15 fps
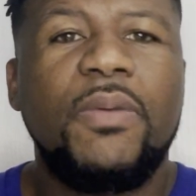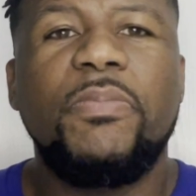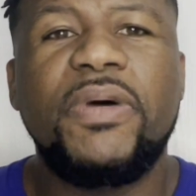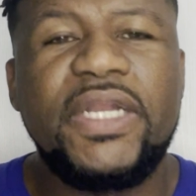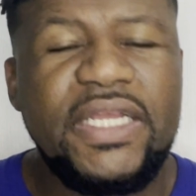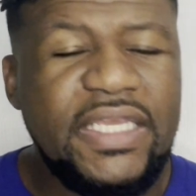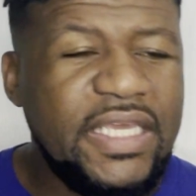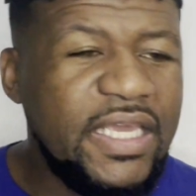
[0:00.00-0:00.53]

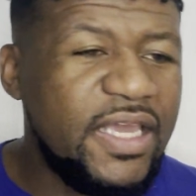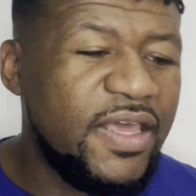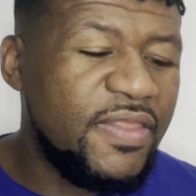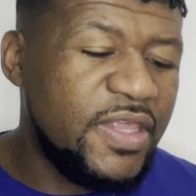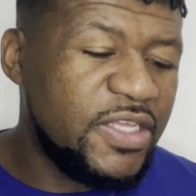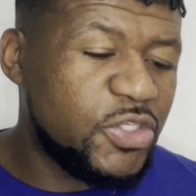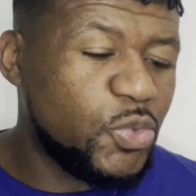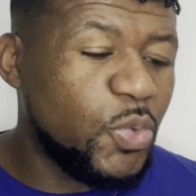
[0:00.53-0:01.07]
But
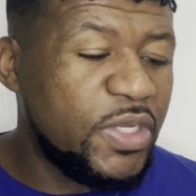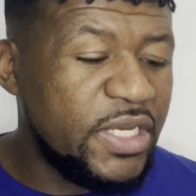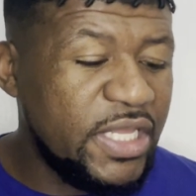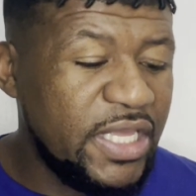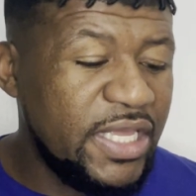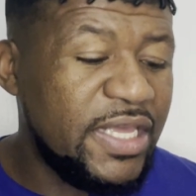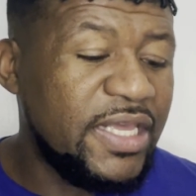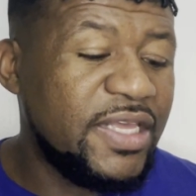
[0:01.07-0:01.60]
again, this one
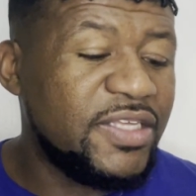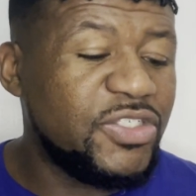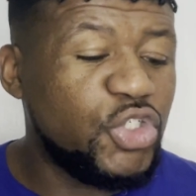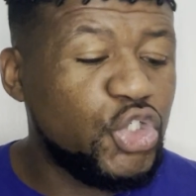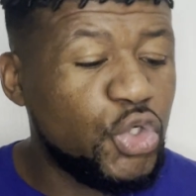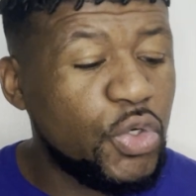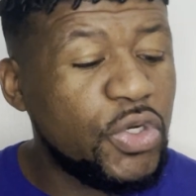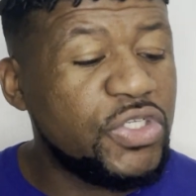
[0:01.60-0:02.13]
is
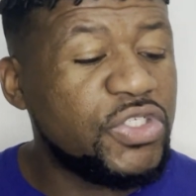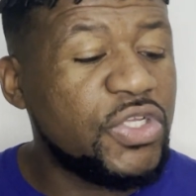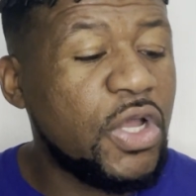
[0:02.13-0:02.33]
George